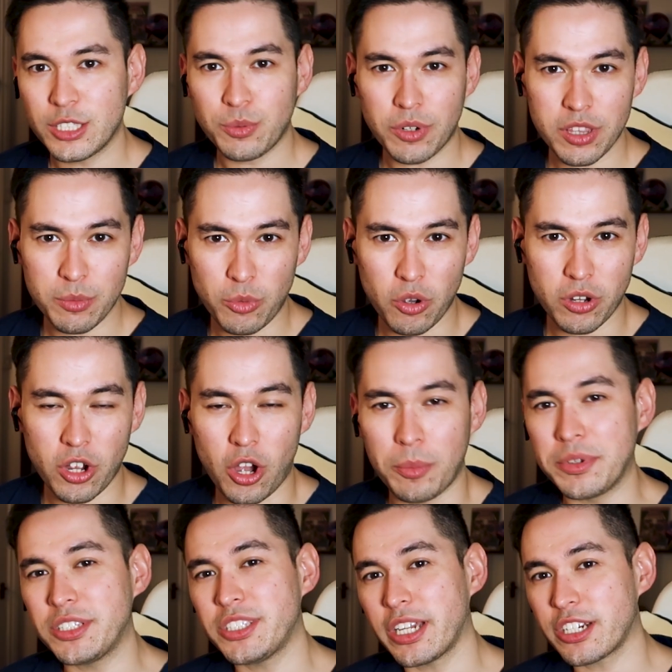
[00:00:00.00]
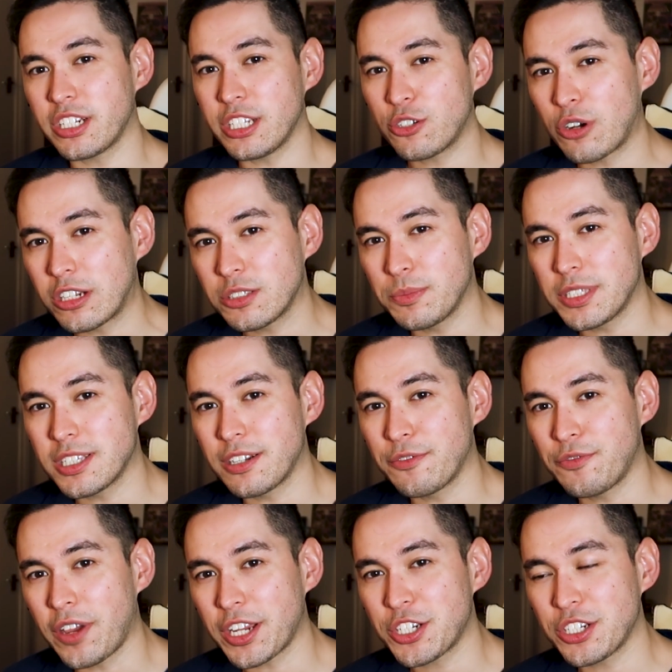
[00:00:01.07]
It's one of the more common sexually transmitted
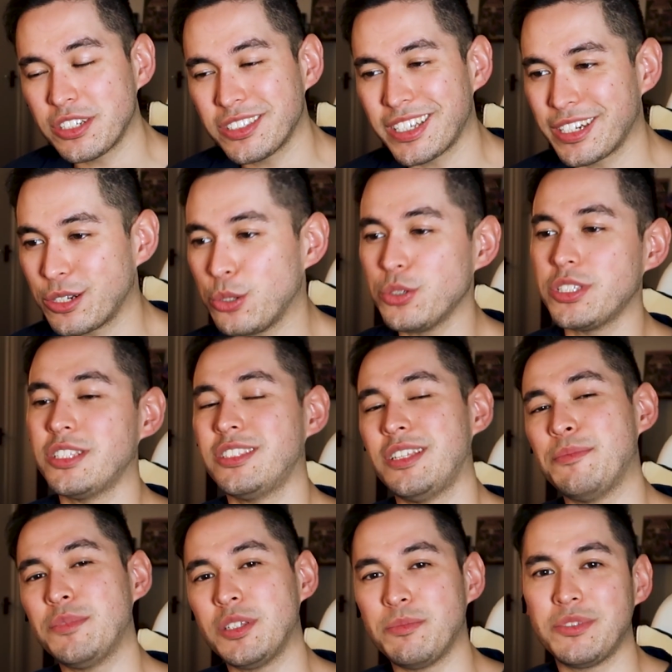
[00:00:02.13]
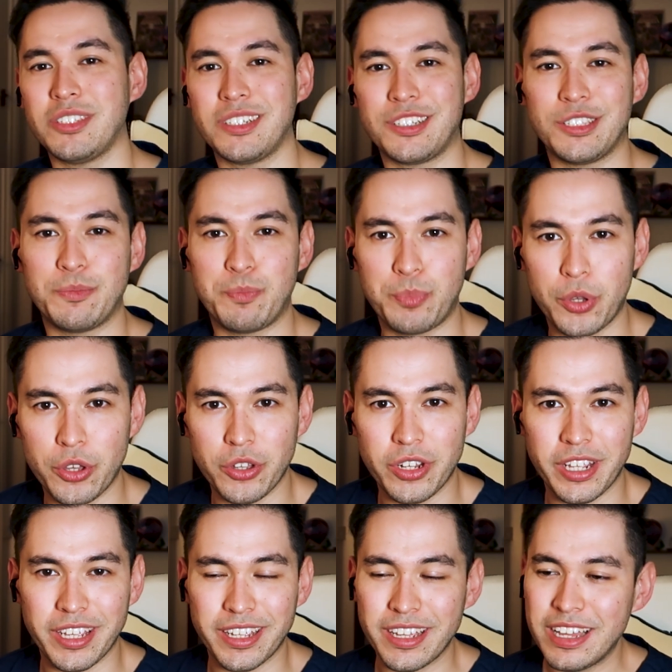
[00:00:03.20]
infections, and it causes symptoms such as
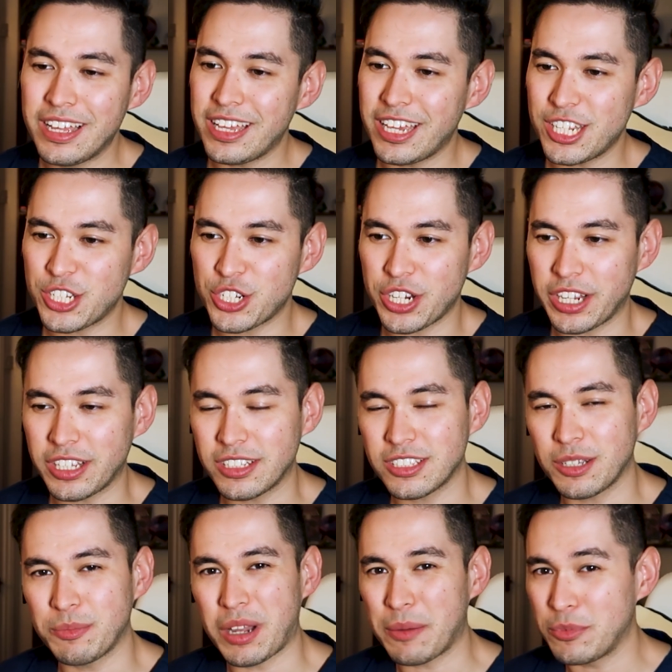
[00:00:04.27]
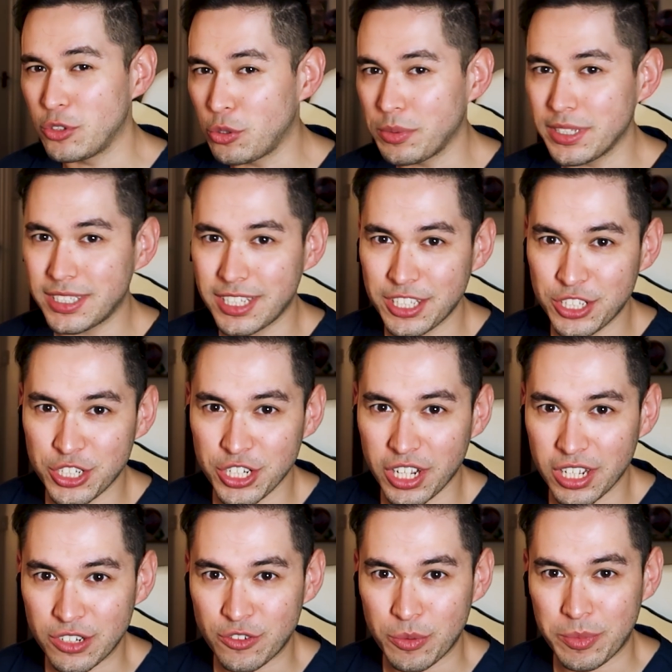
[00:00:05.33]
burning, itching, some abnormal
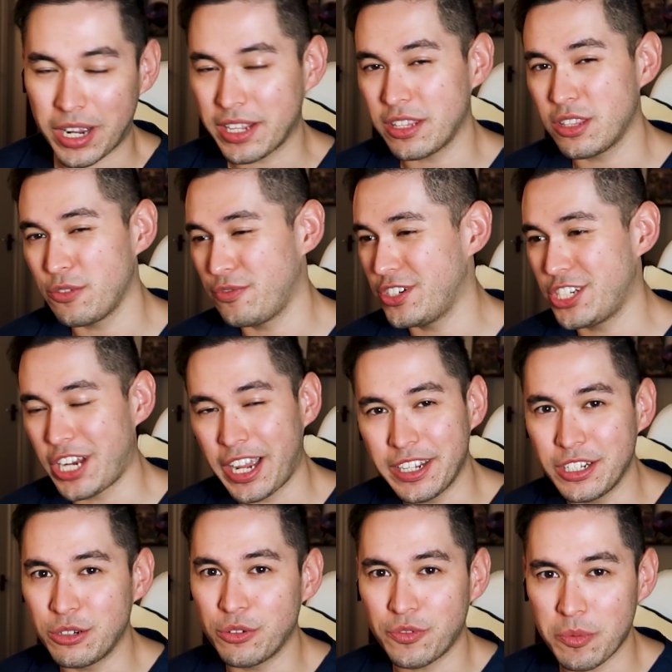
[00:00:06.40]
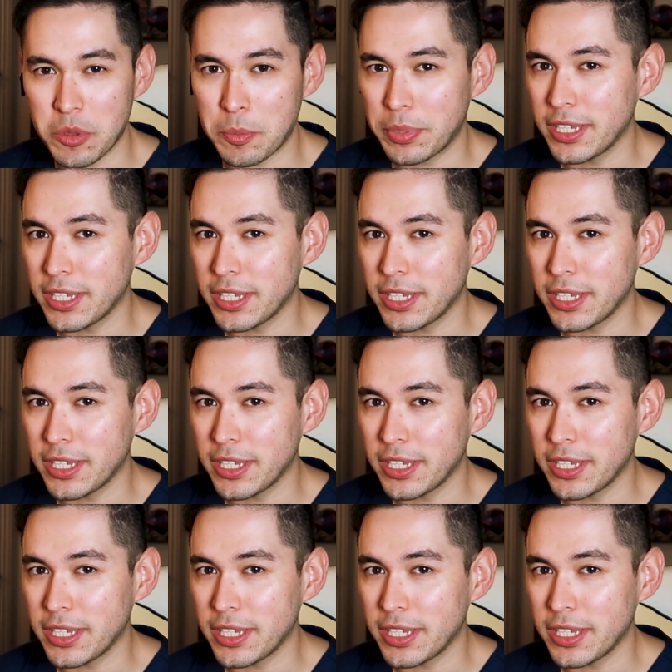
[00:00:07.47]
discharge from either the vagina or from the